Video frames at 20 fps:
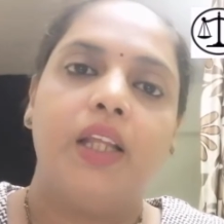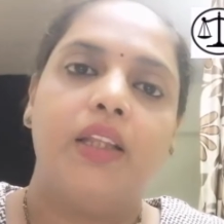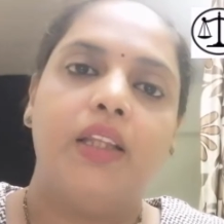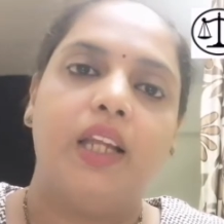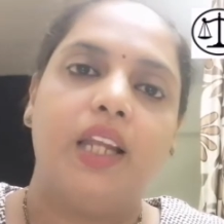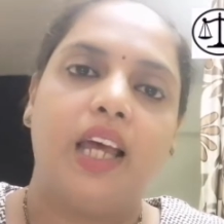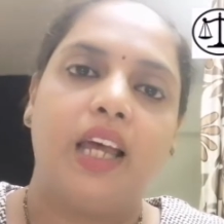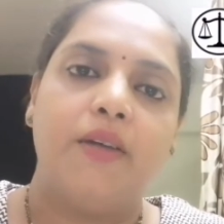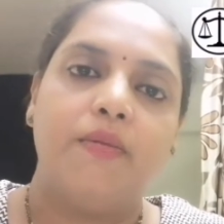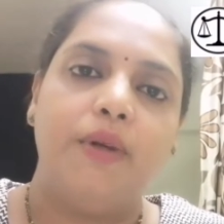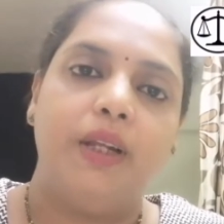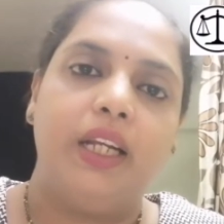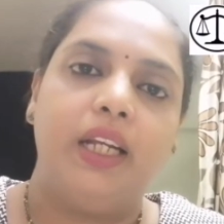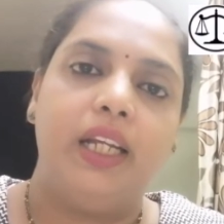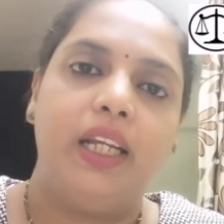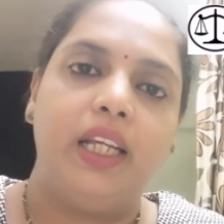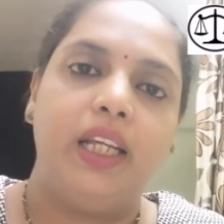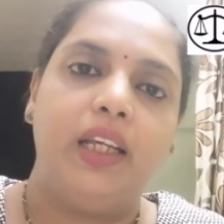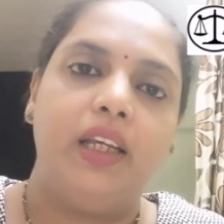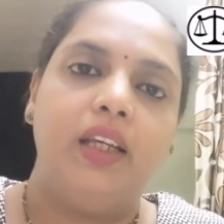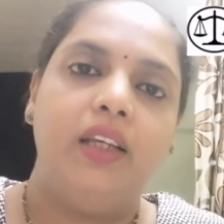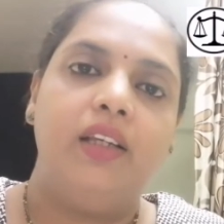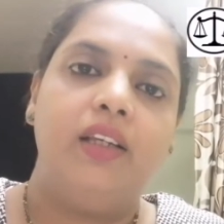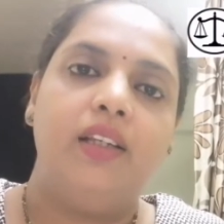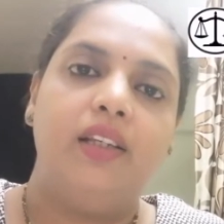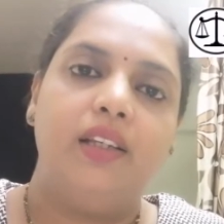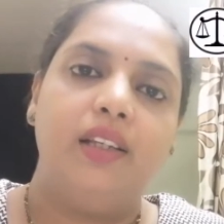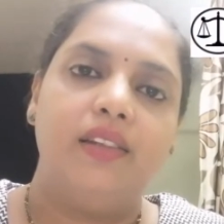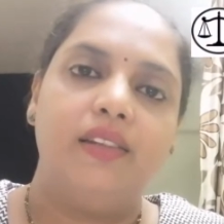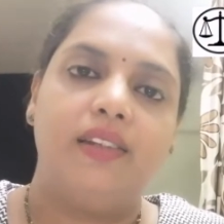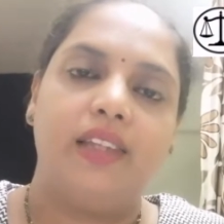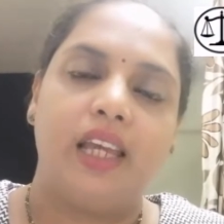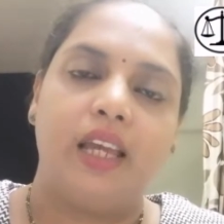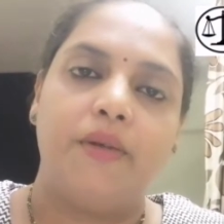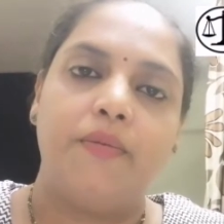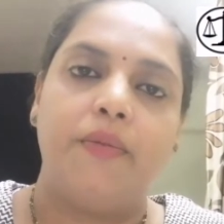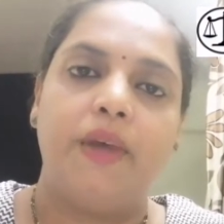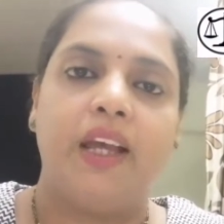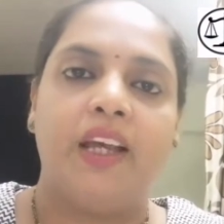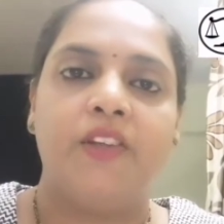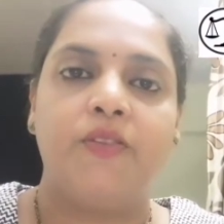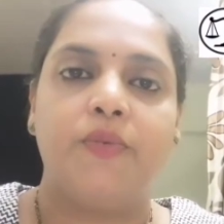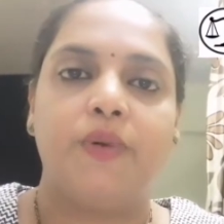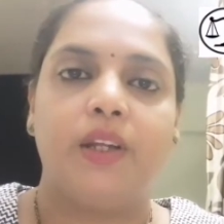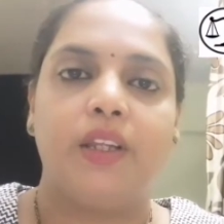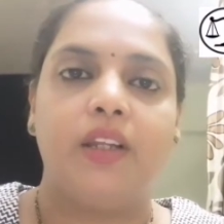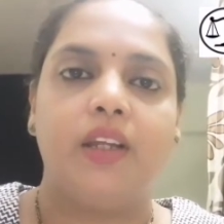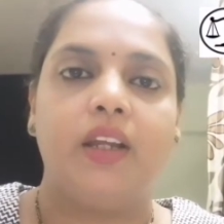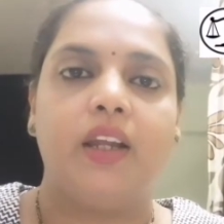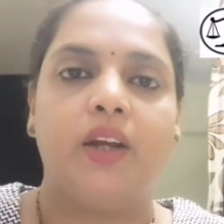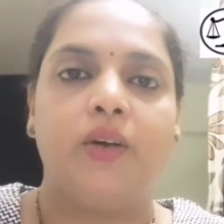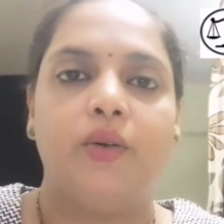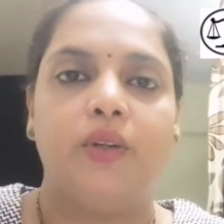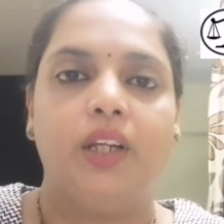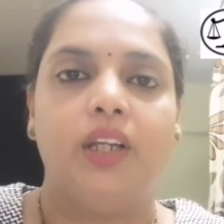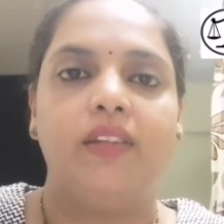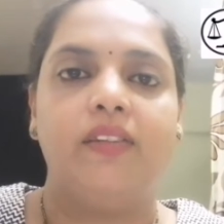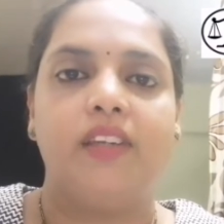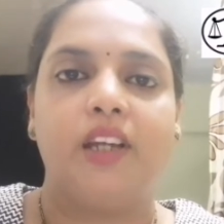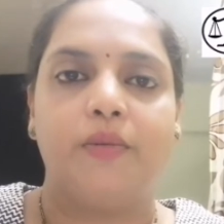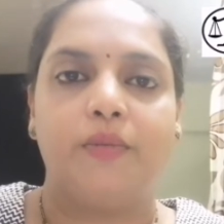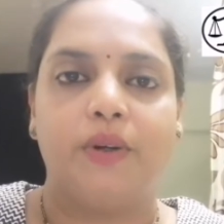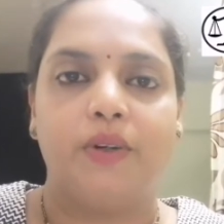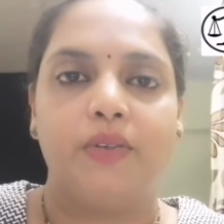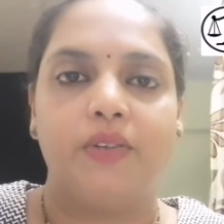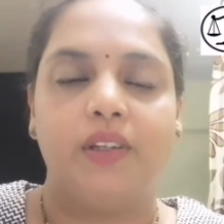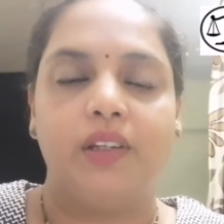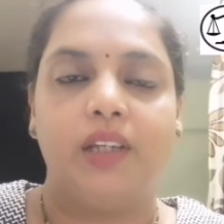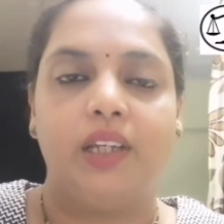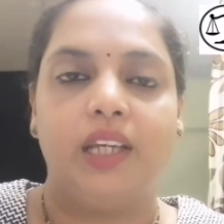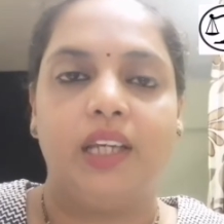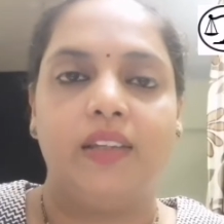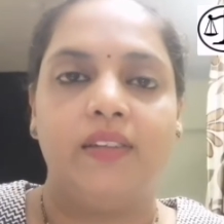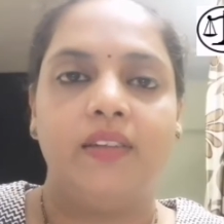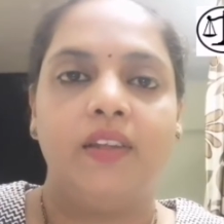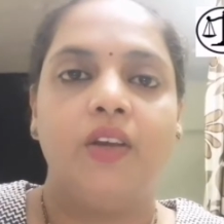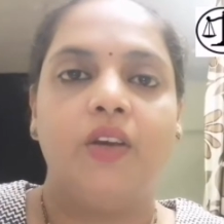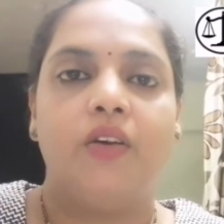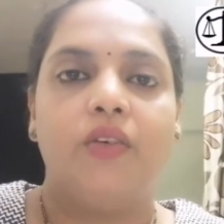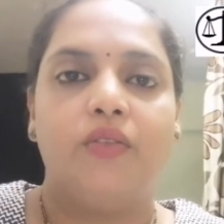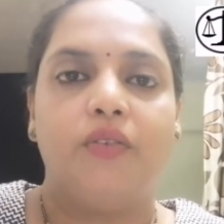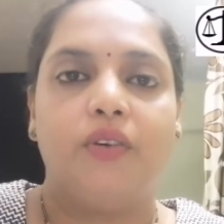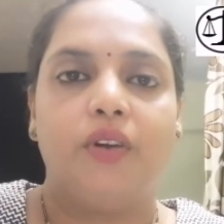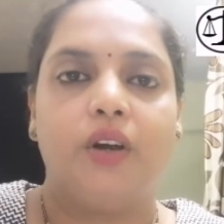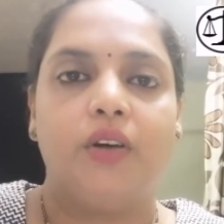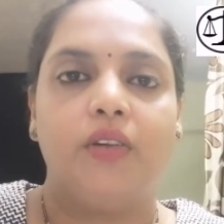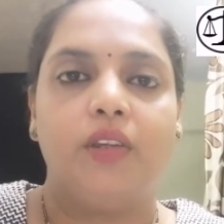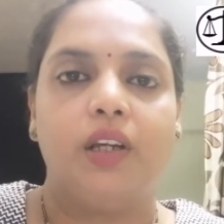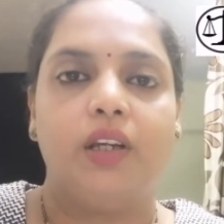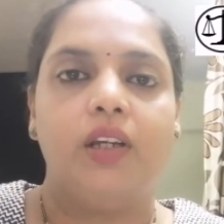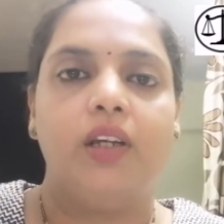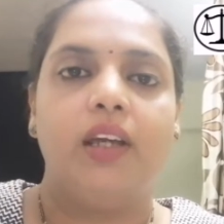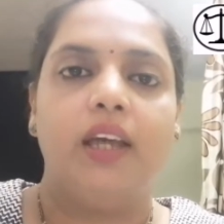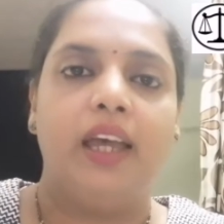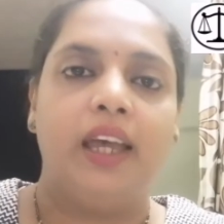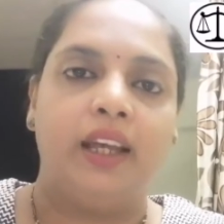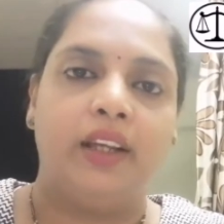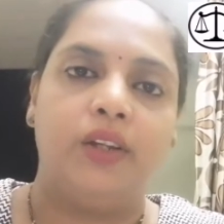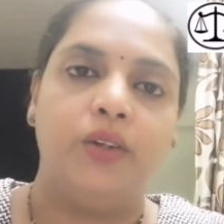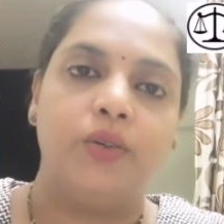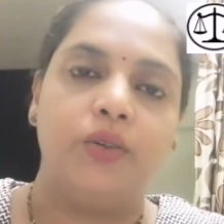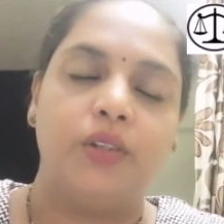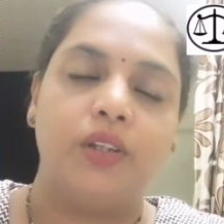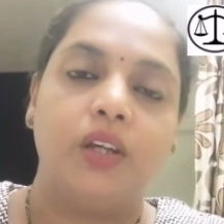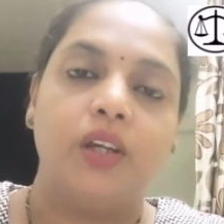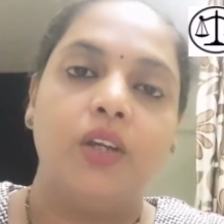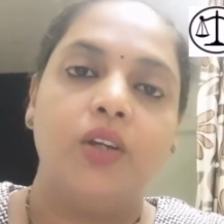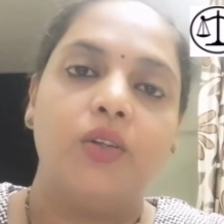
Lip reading: the liability is same as per the regular check bouncing case for the accused.